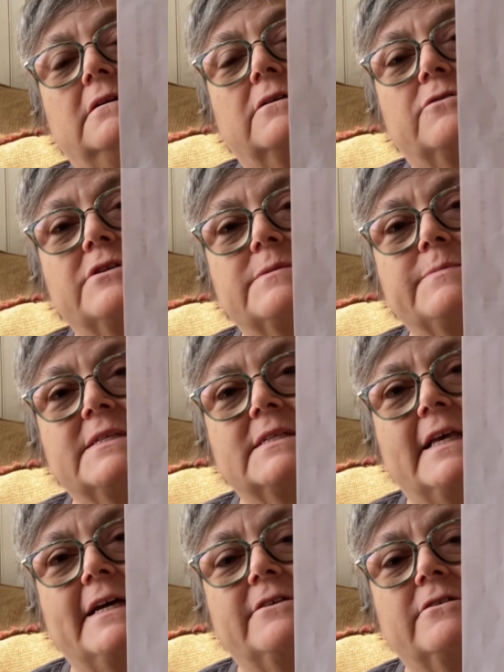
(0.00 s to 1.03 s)
Christmas
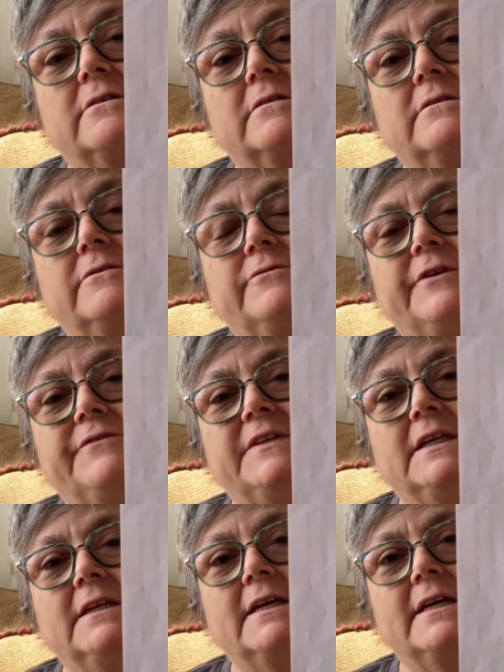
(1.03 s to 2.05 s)
Lantern,
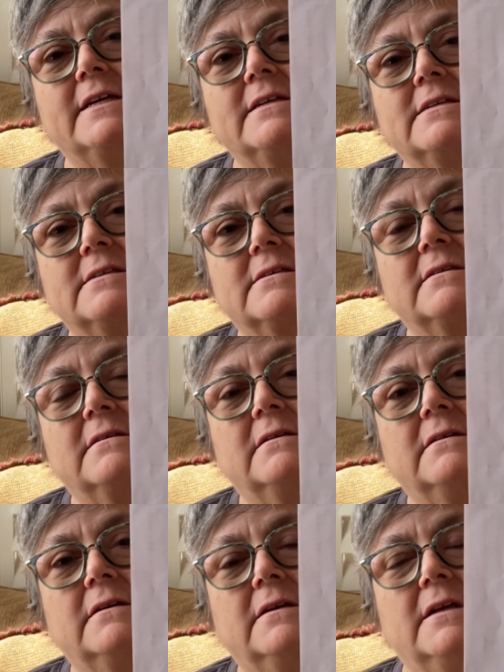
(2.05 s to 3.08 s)
15 days.
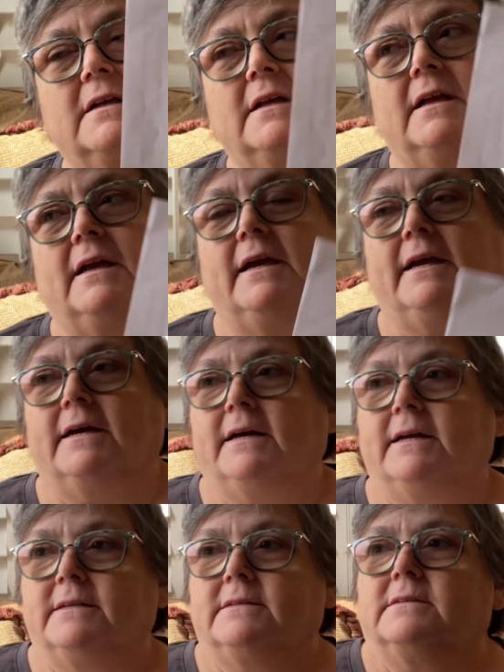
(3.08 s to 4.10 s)

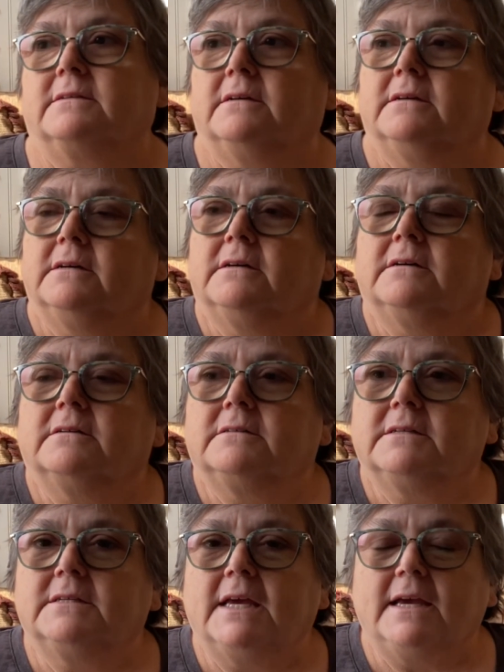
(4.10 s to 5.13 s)
And uh,
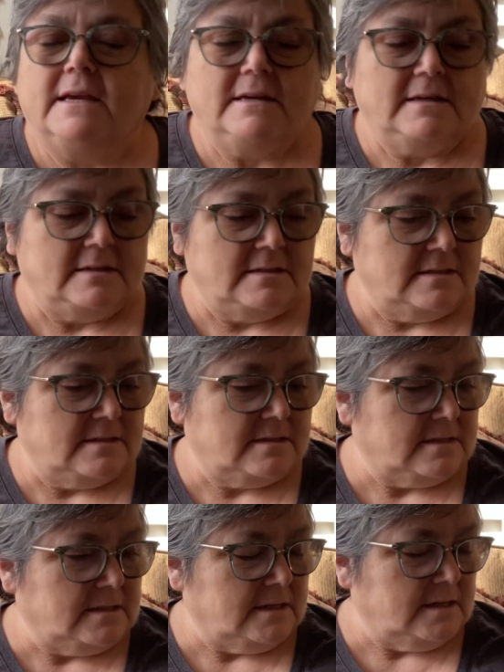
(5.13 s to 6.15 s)
today is
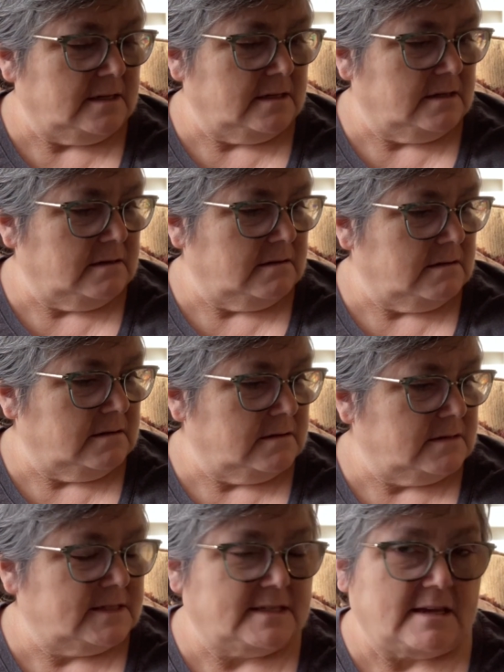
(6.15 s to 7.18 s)
the
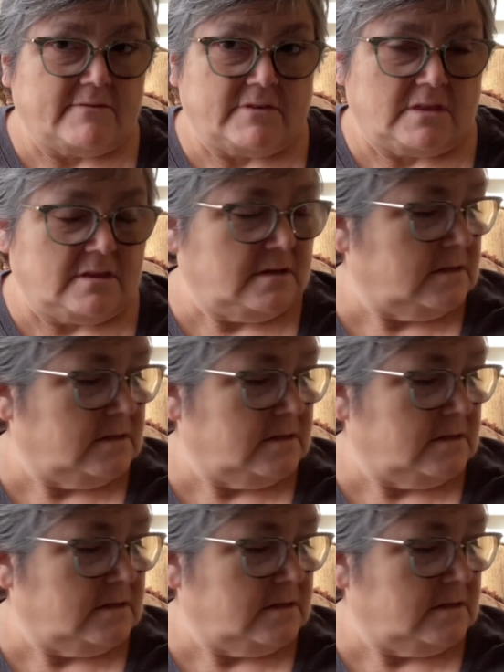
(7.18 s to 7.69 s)
7th.